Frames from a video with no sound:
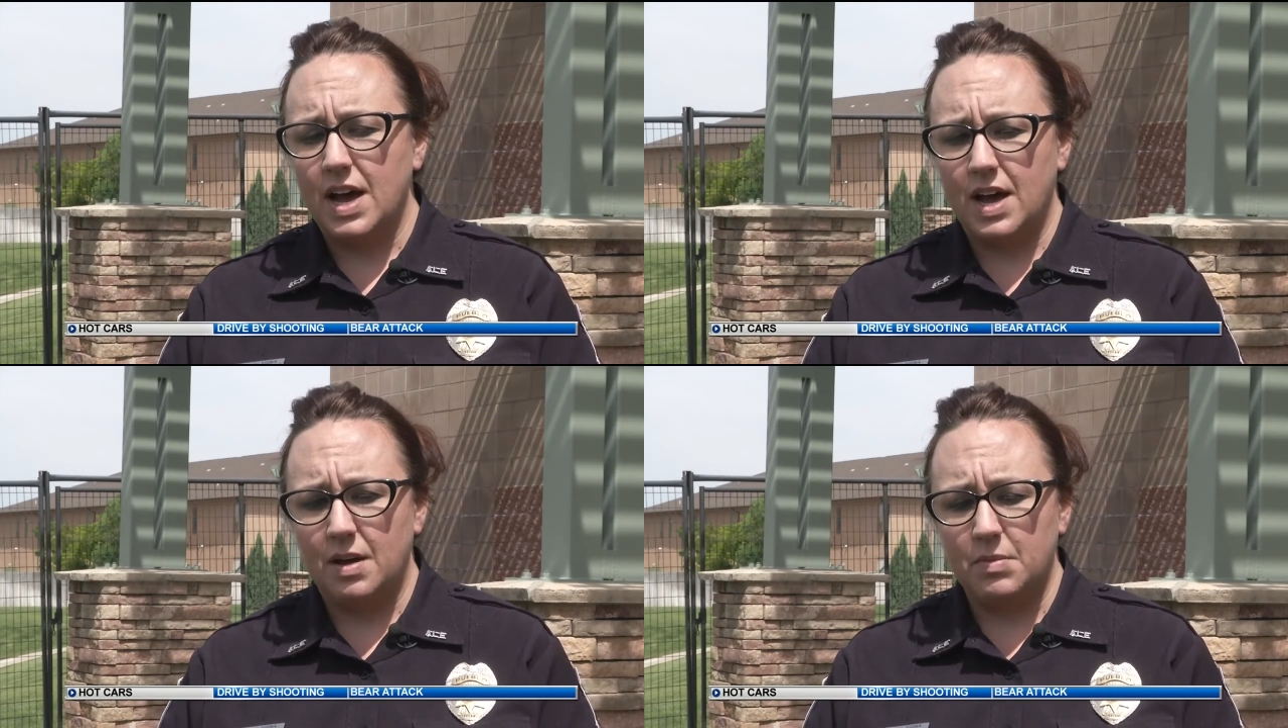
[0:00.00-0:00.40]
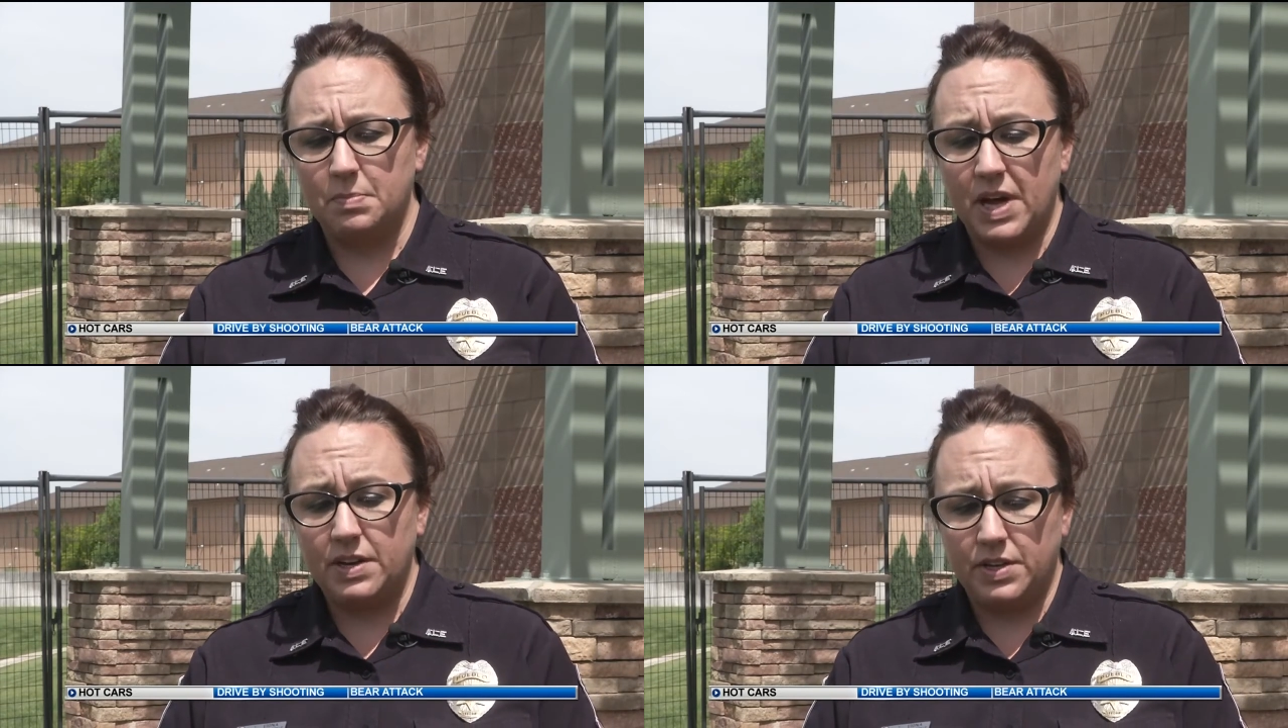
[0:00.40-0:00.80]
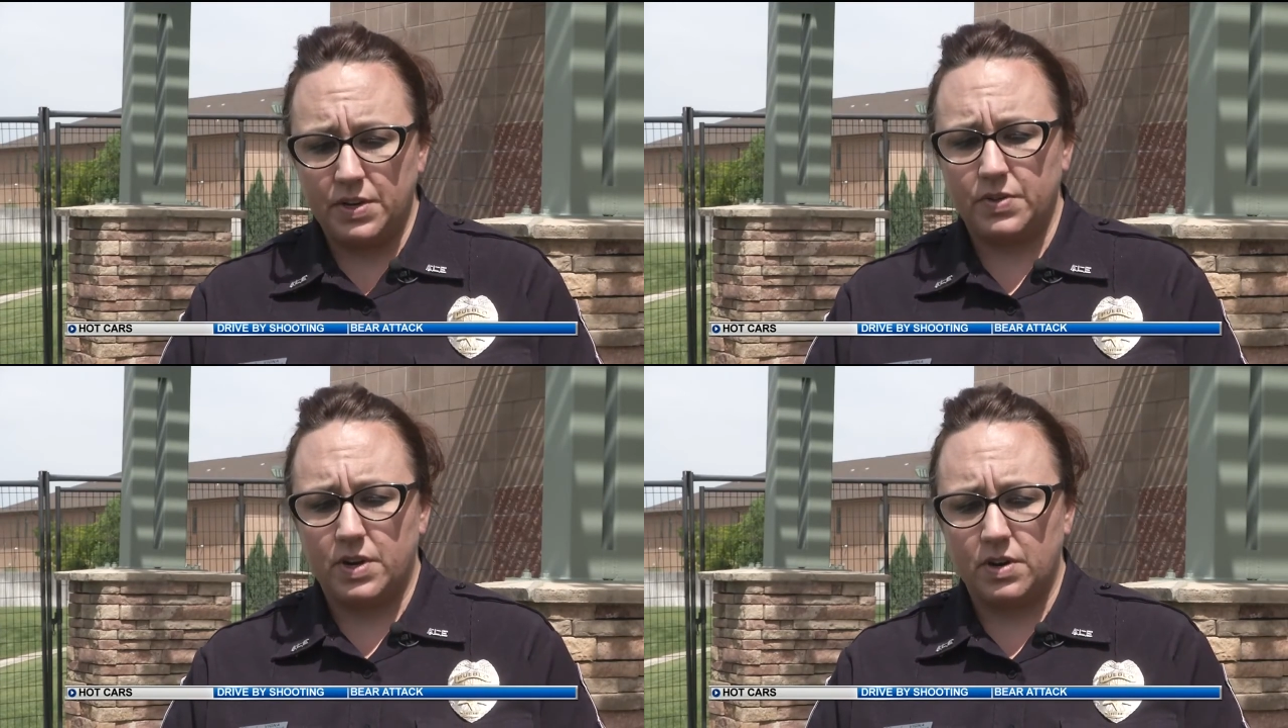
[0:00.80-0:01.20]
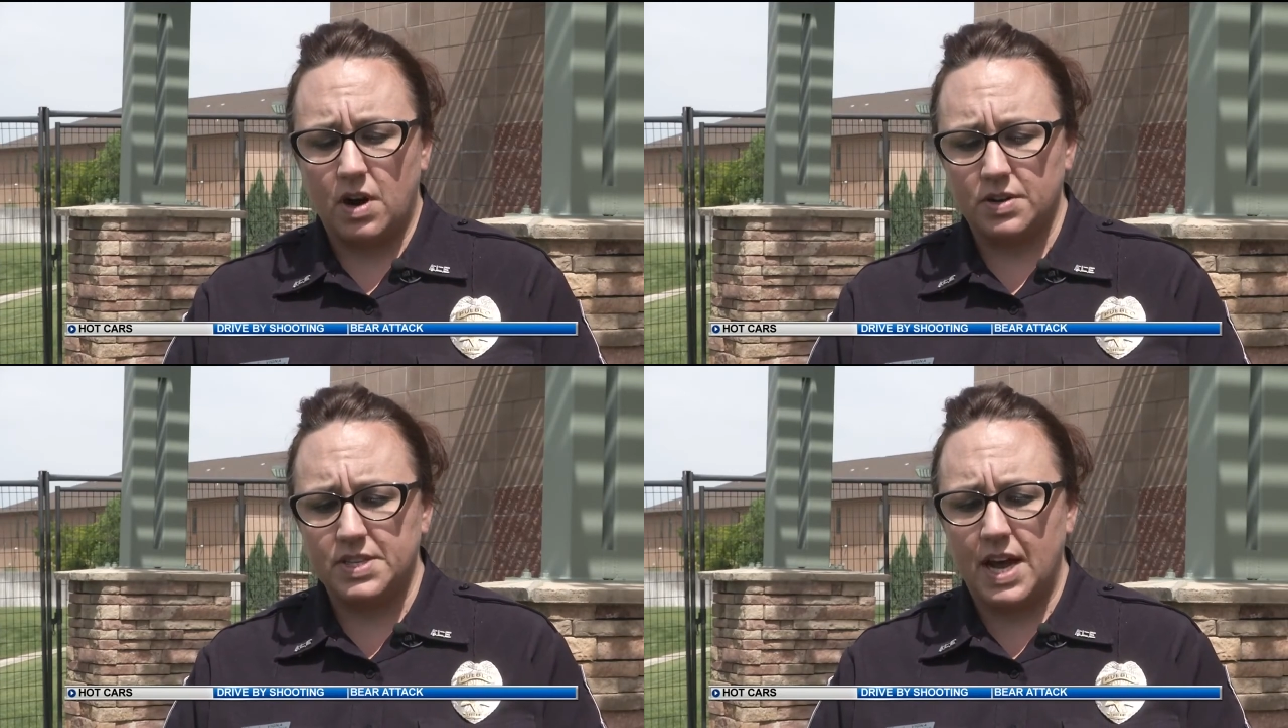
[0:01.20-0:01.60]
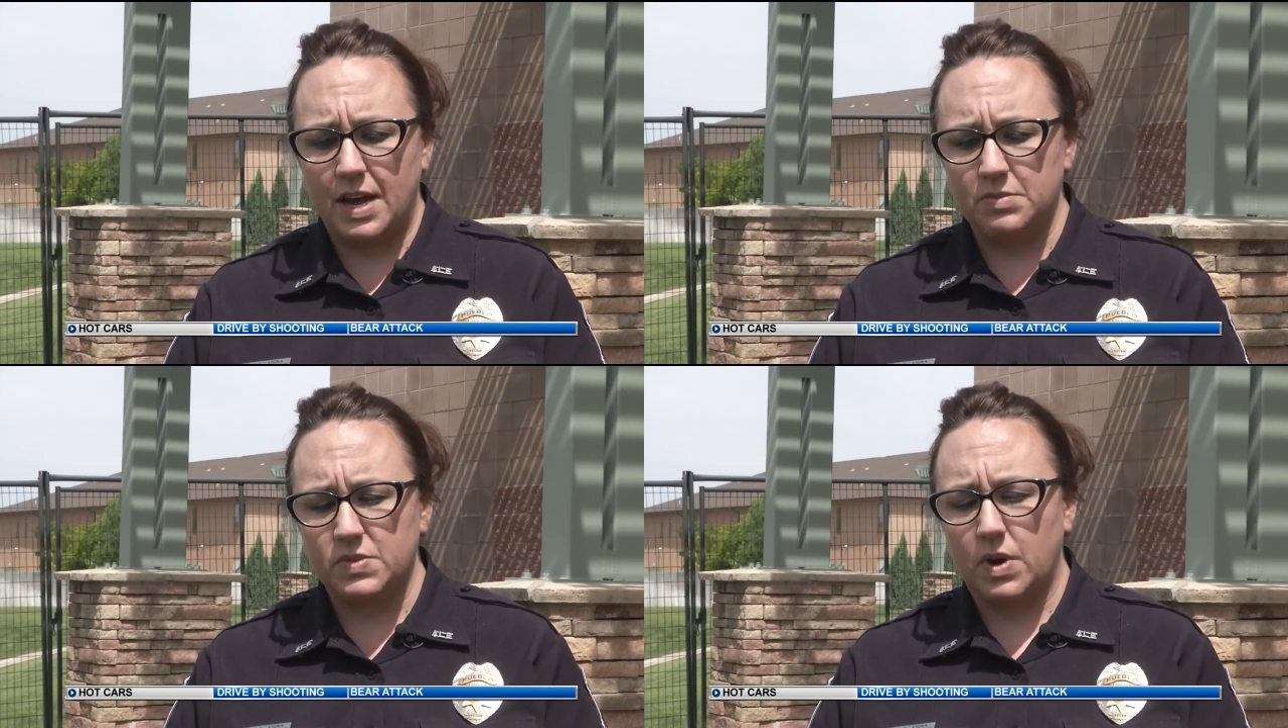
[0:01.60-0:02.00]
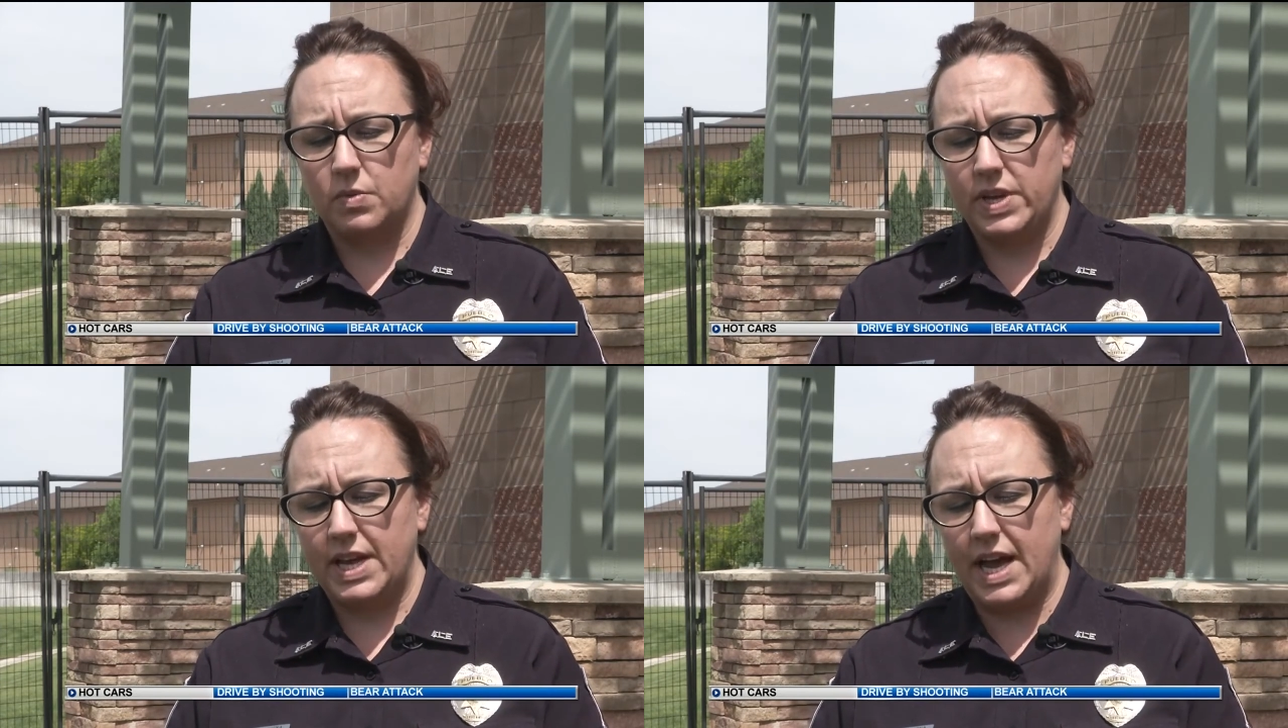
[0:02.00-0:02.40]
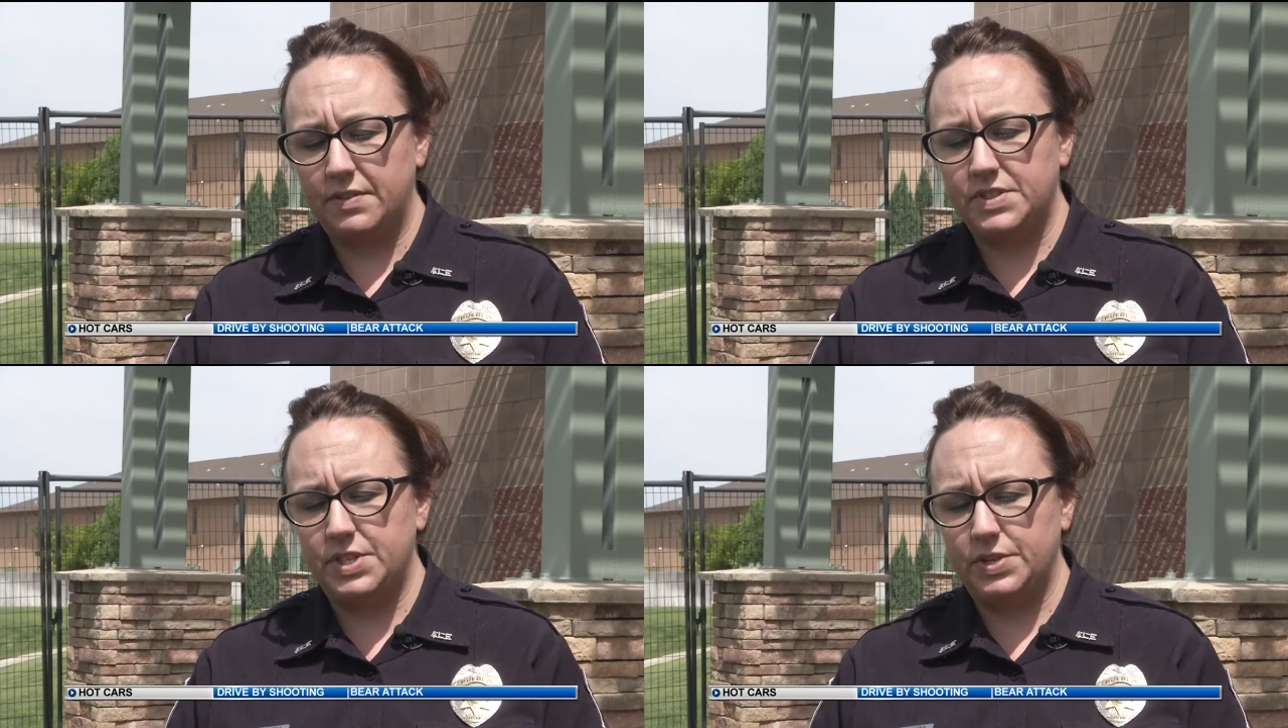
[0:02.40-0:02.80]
um, but you know there are times where we have